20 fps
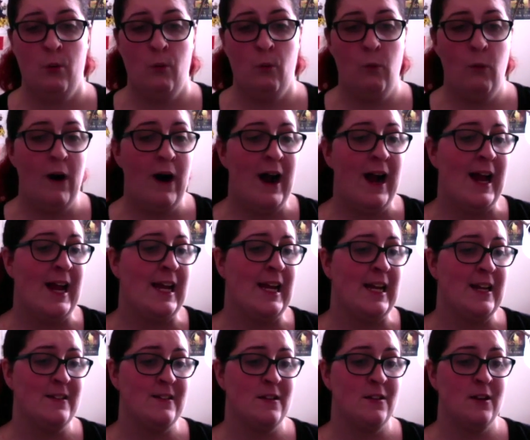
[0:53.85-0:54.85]
Why
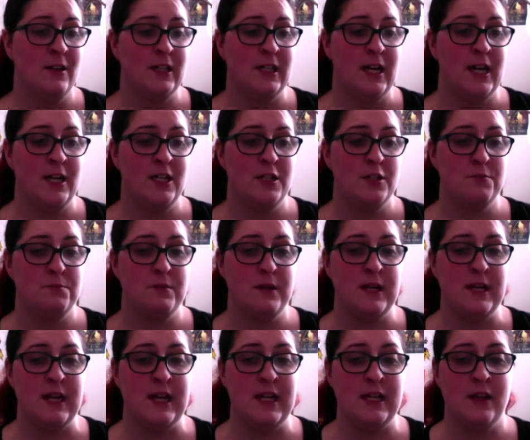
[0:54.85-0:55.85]
is it okay to
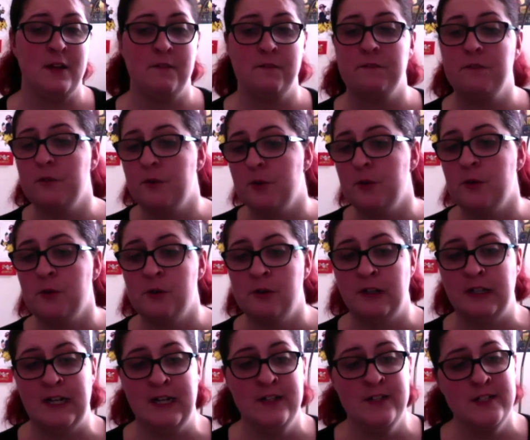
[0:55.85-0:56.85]
be either for or
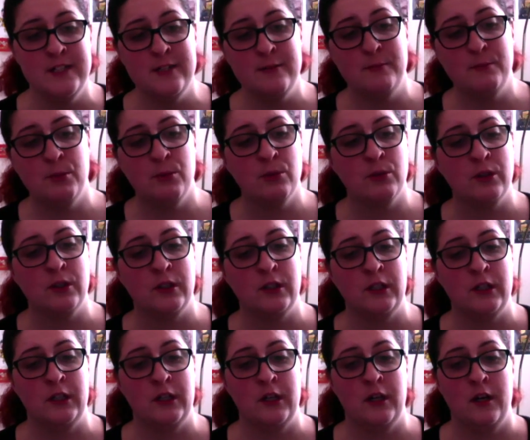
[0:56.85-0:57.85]
against the book
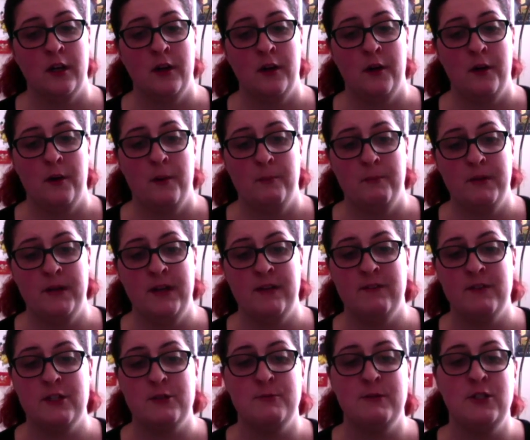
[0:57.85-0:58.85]
but
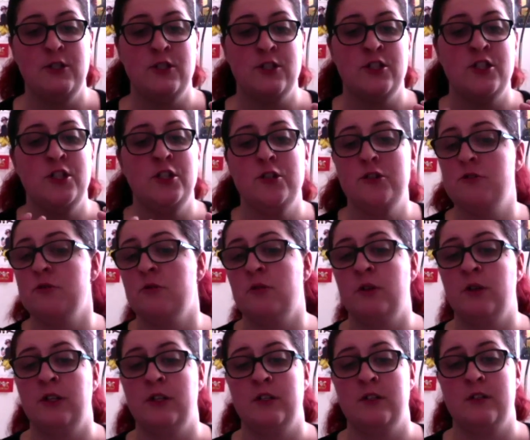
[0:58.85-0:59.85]
never to be just neutral
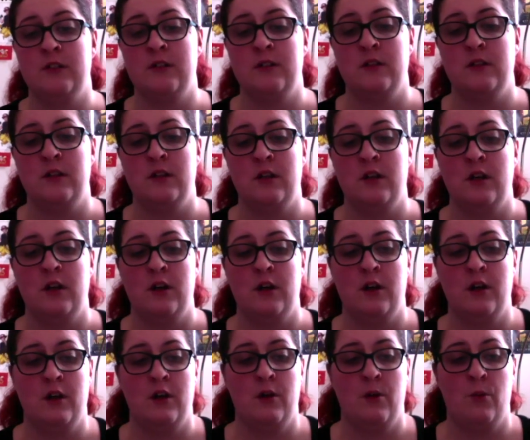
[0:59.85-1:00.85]
on it?
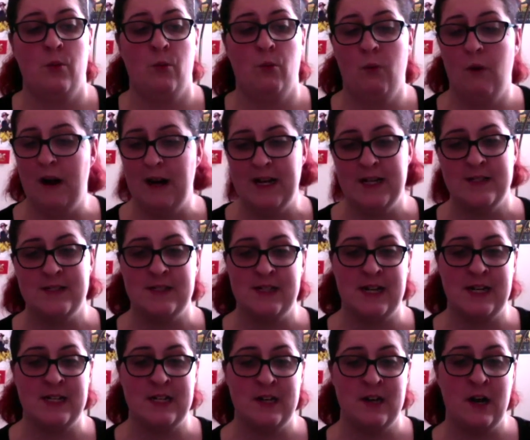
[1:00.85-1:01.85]
Why is
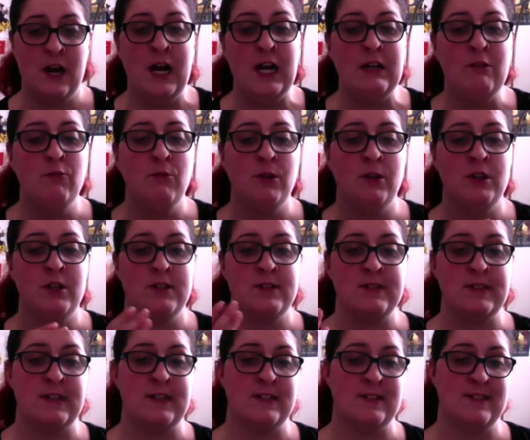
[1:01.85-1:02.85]
that? And I want to
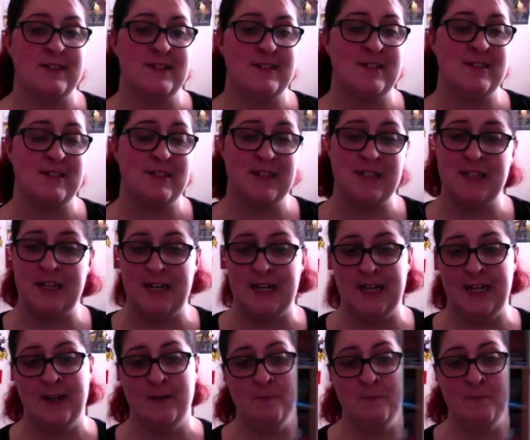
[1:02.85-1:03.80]
discuss this today.